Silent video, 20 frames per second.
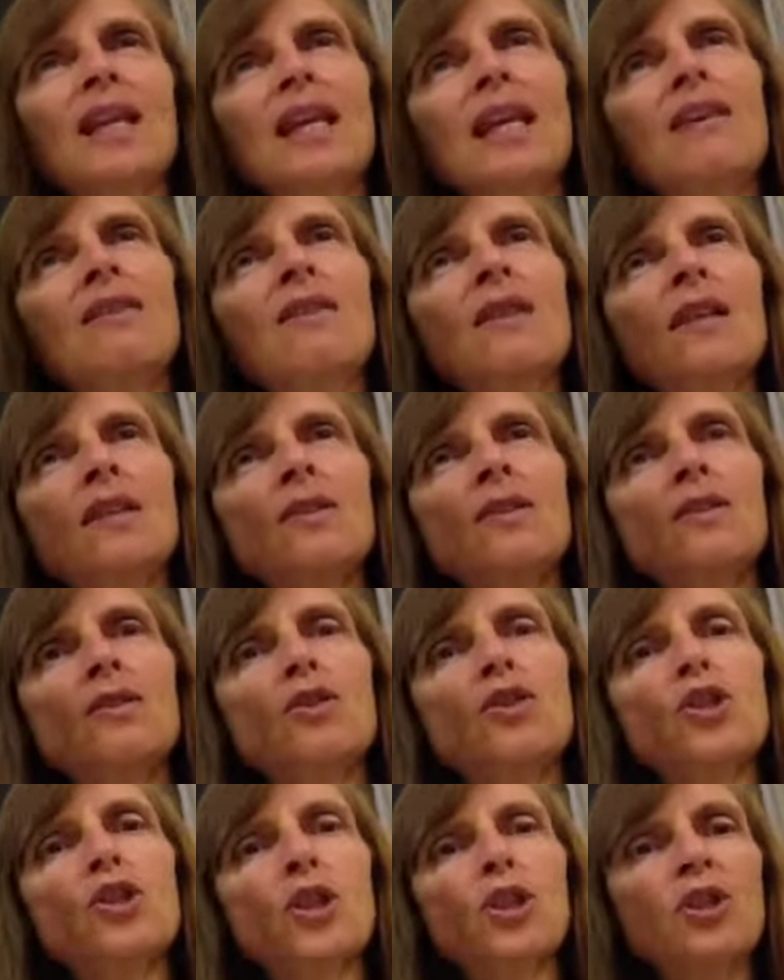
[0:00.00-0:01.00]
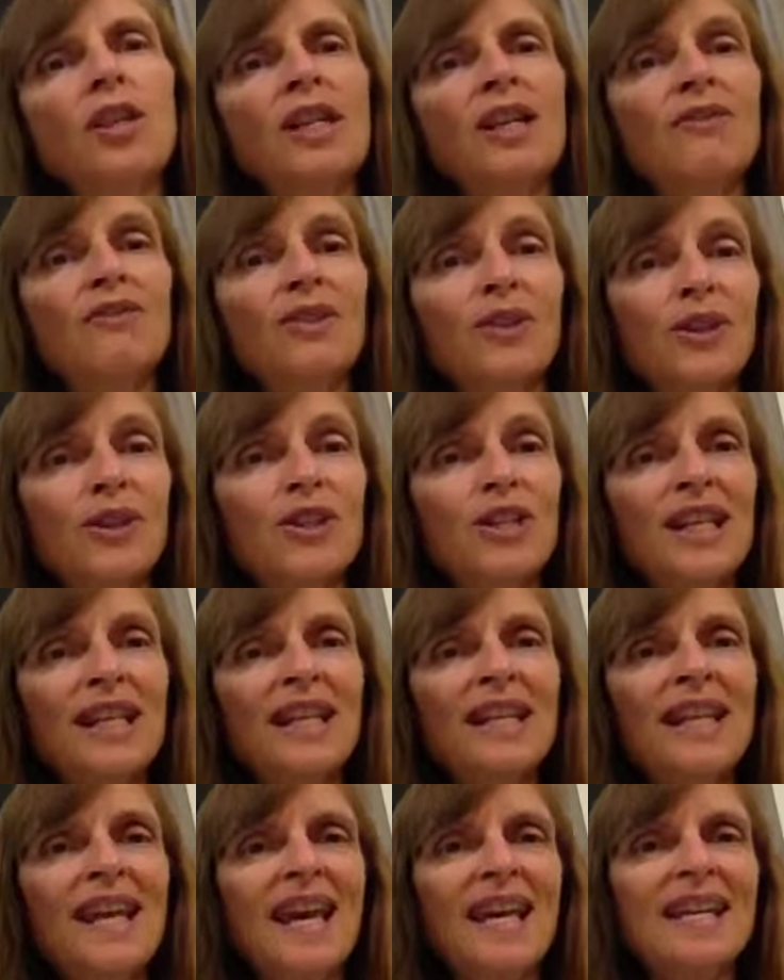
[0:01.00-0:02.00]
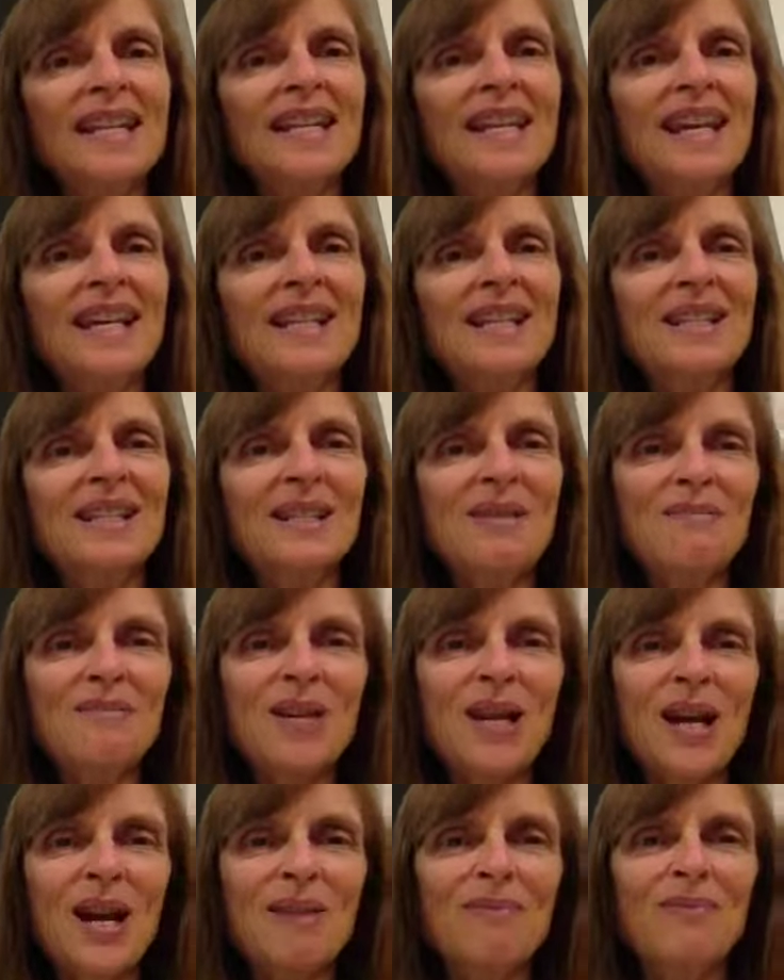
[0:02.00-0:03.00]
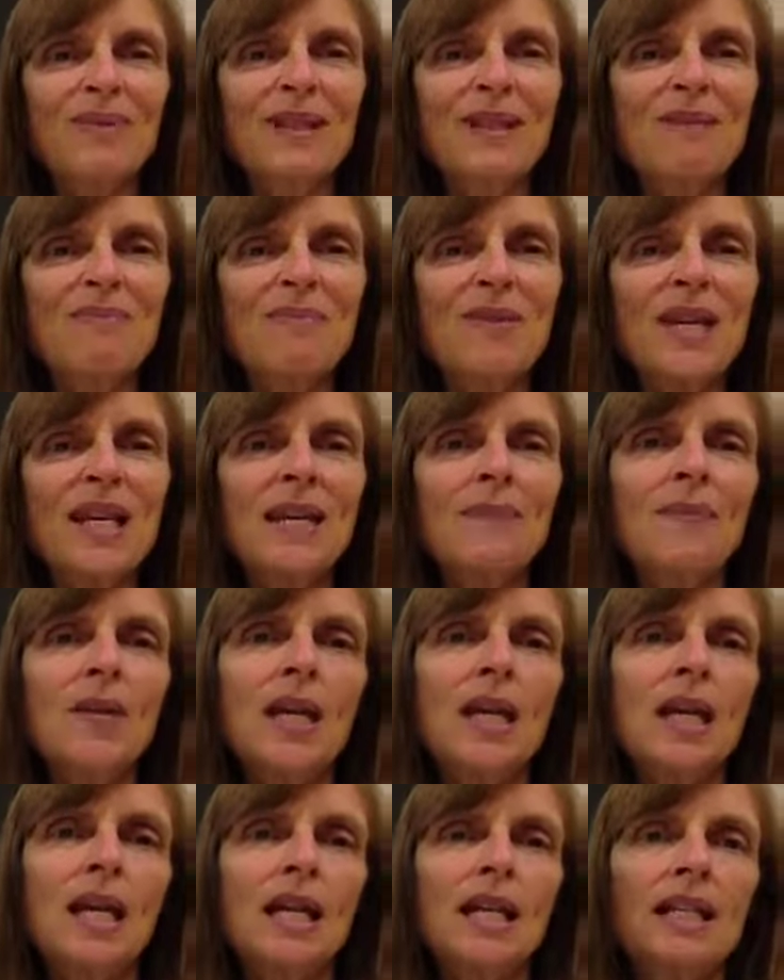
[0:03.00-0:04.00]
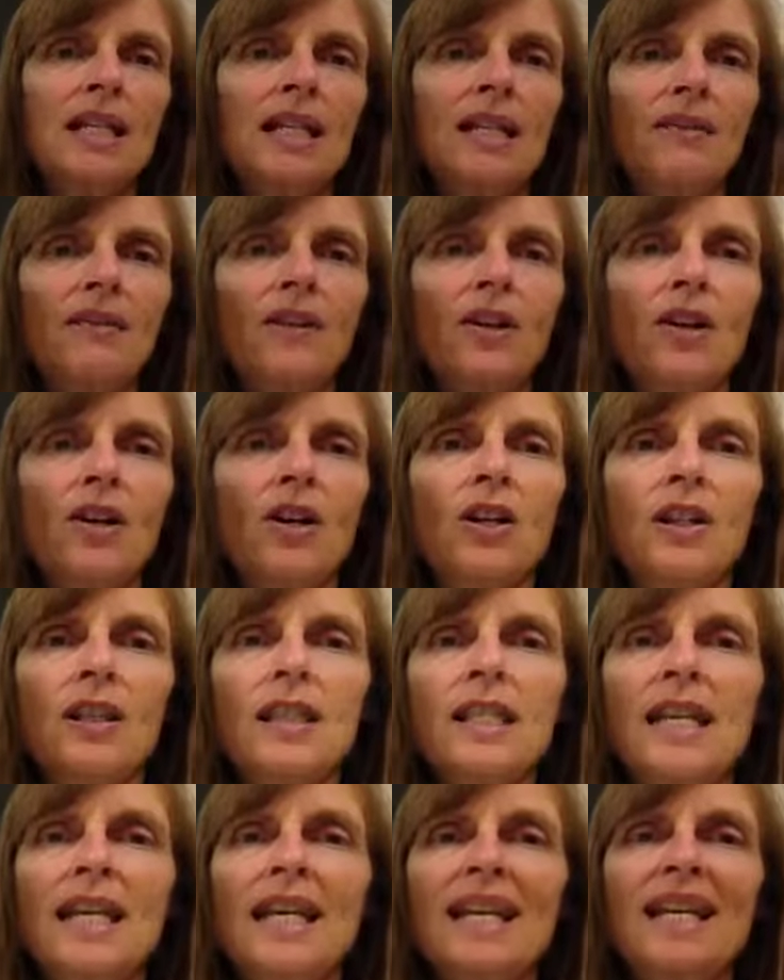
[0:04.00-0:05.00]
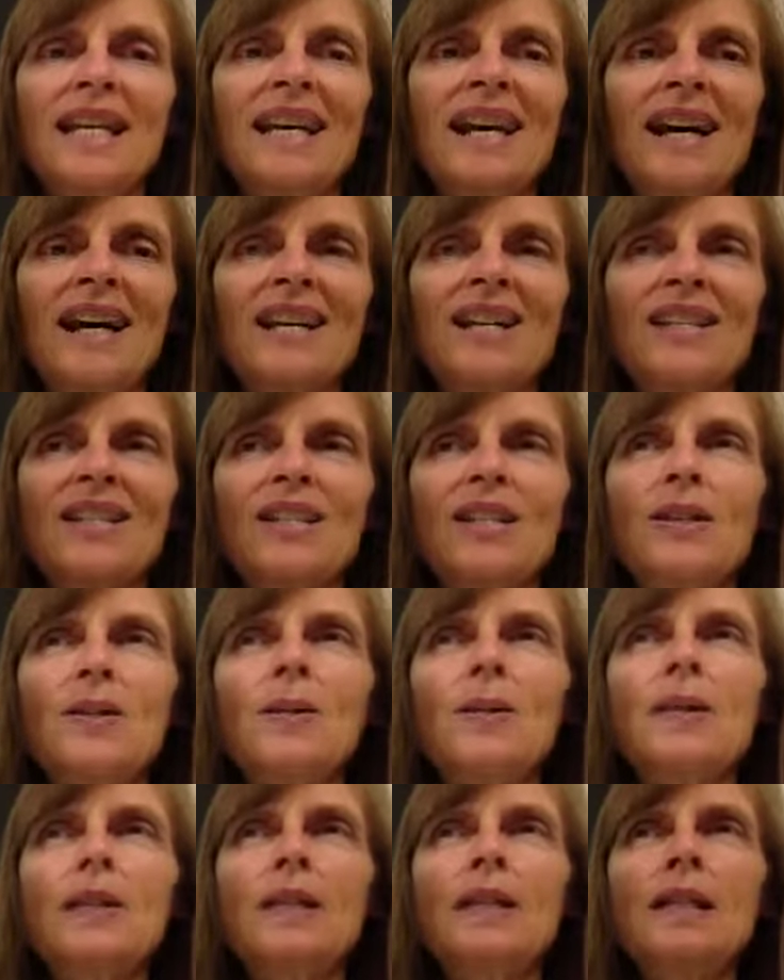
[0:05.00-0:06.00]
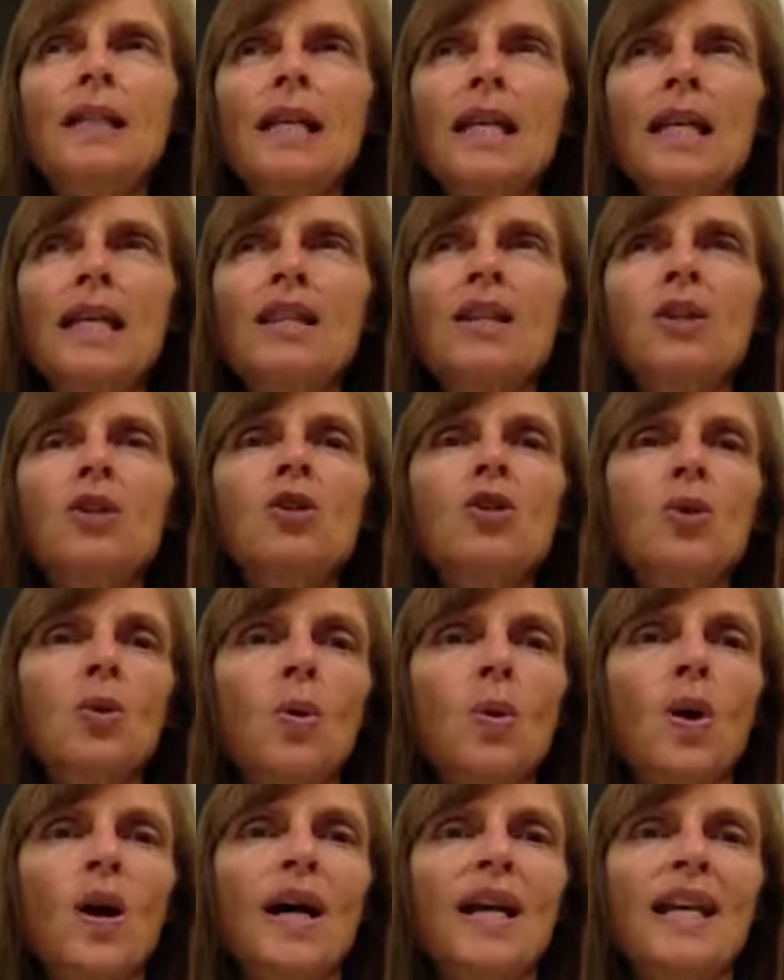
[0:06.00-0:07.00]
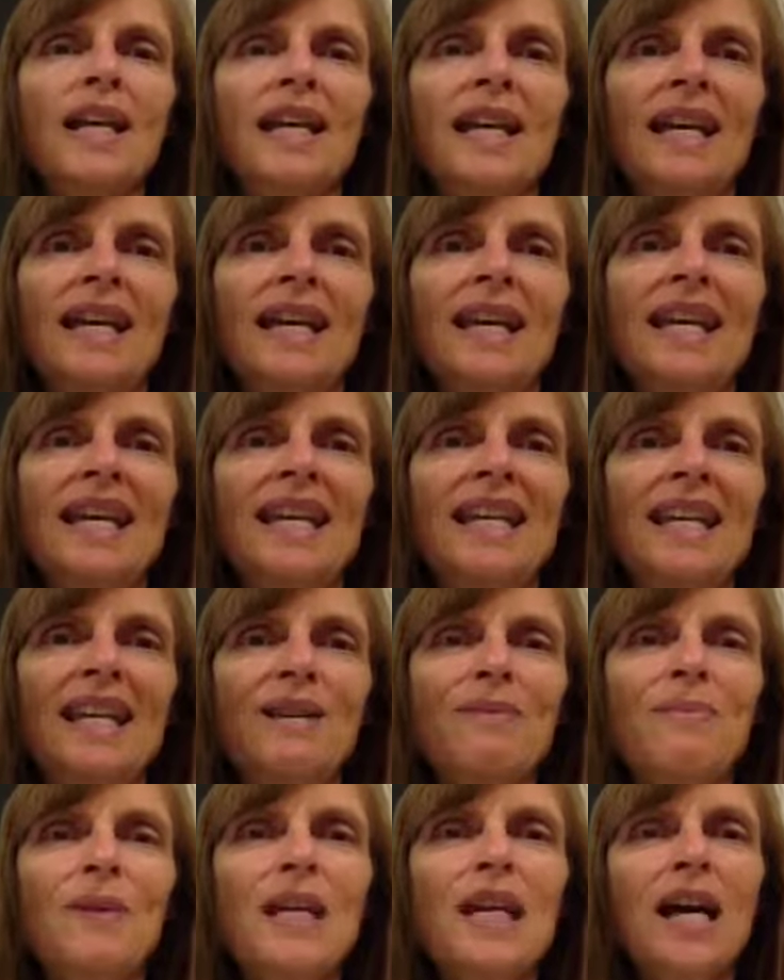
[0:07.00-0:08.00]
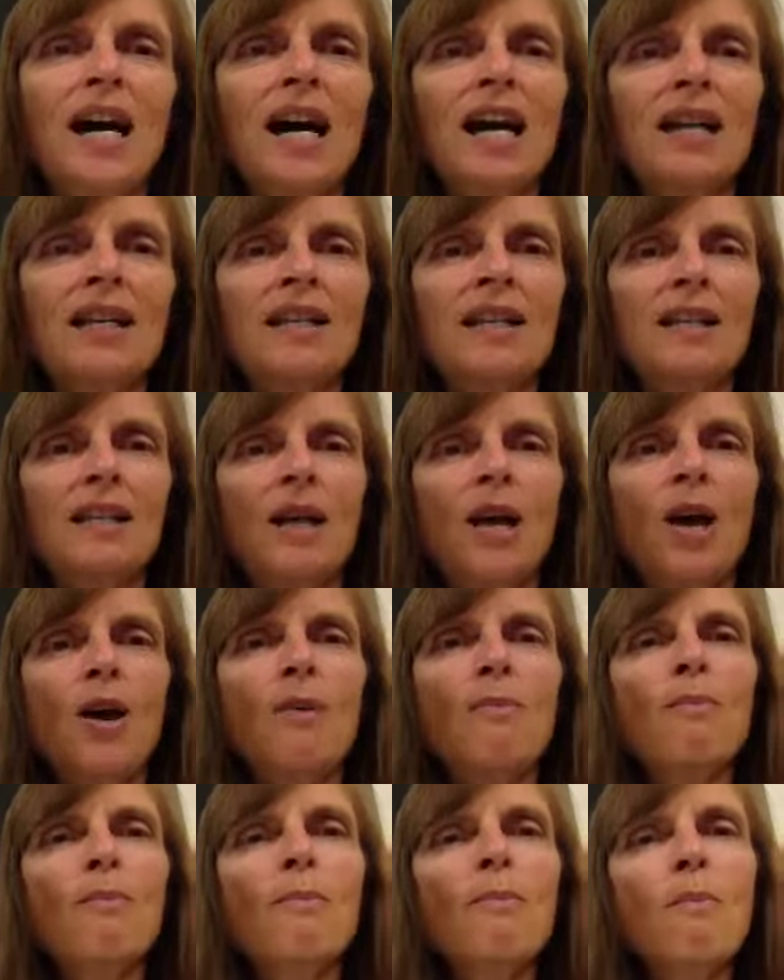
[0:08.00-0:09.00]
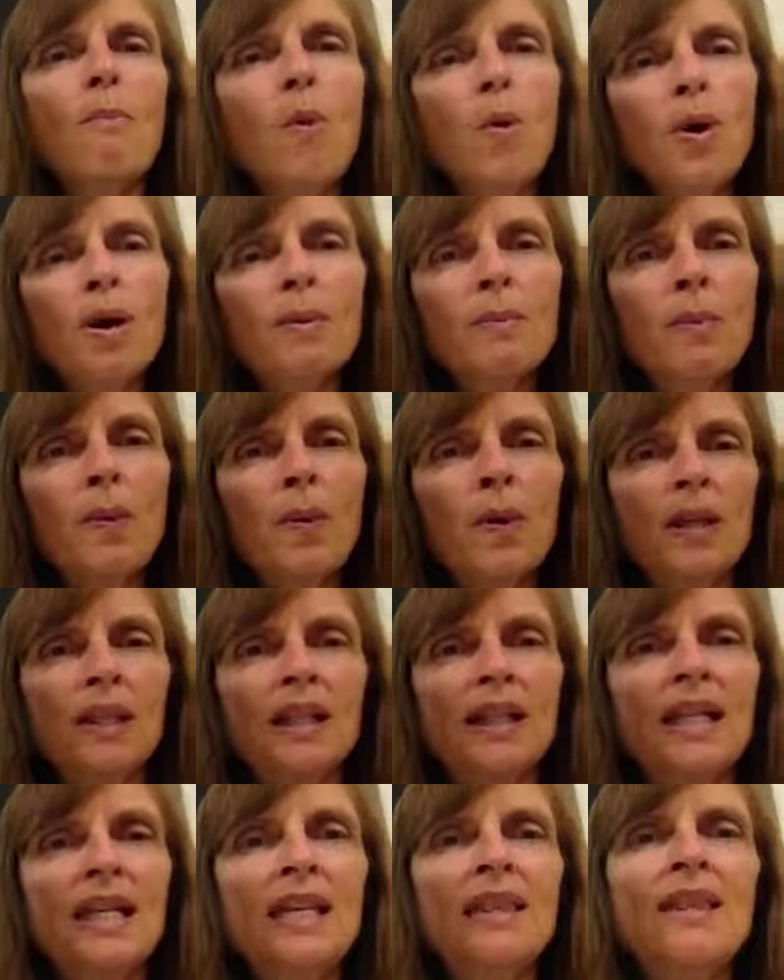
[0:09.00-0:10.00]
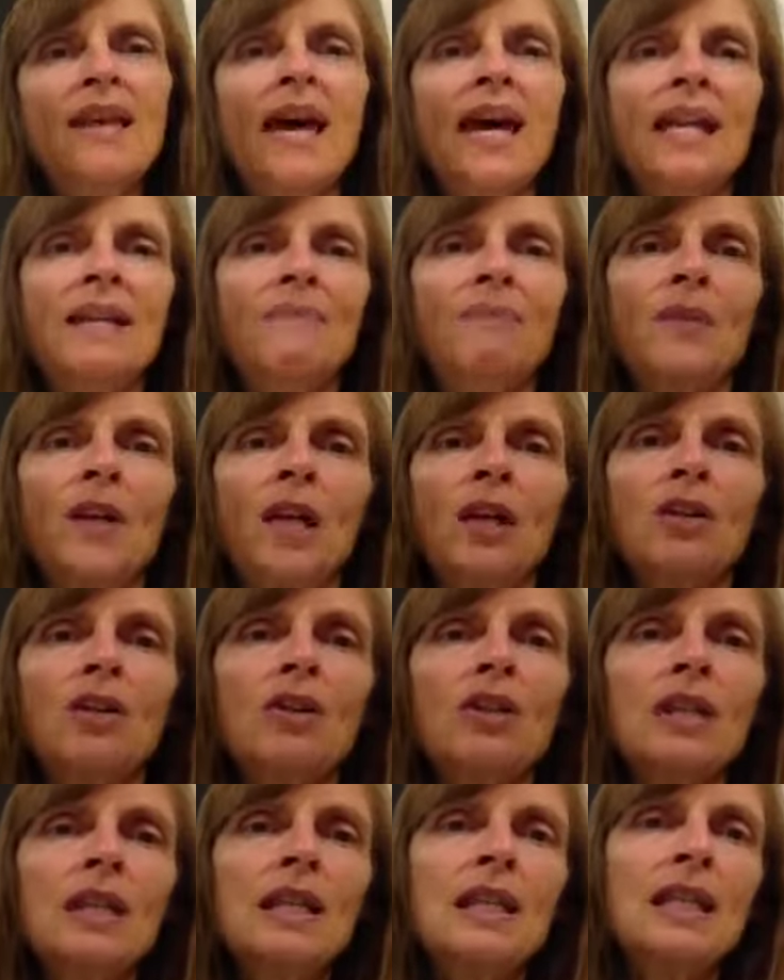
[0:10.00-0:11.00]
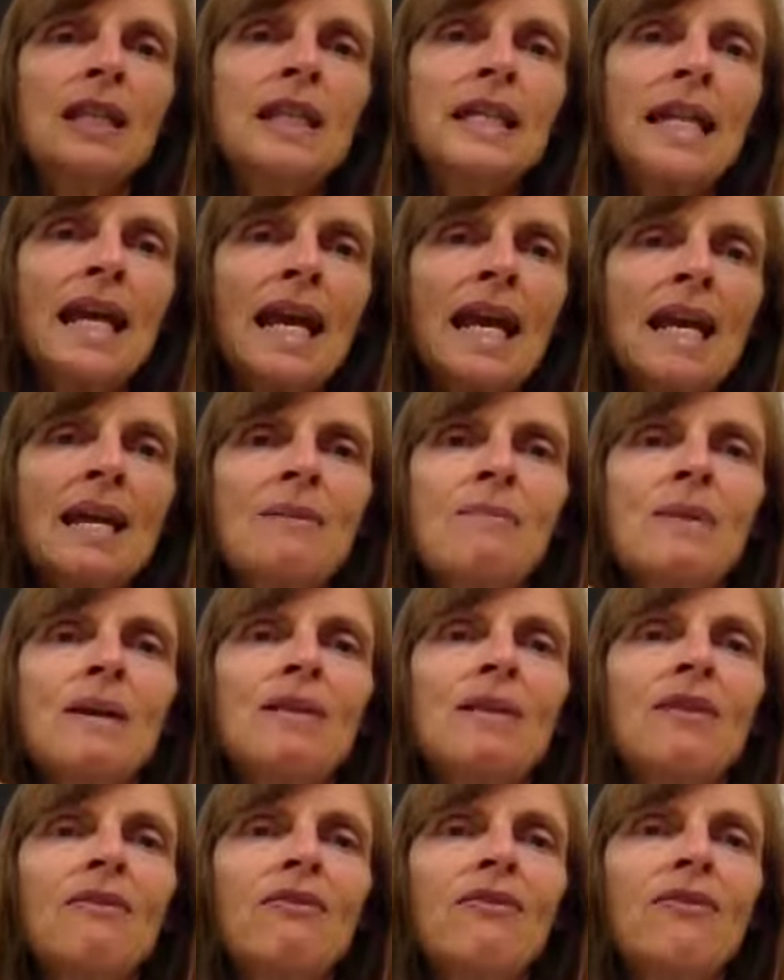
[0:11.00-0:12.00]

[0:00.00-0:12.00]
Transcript: in this journey of learning that can sometimes be difficult to see the joy in it, because more importantly than learning the name and the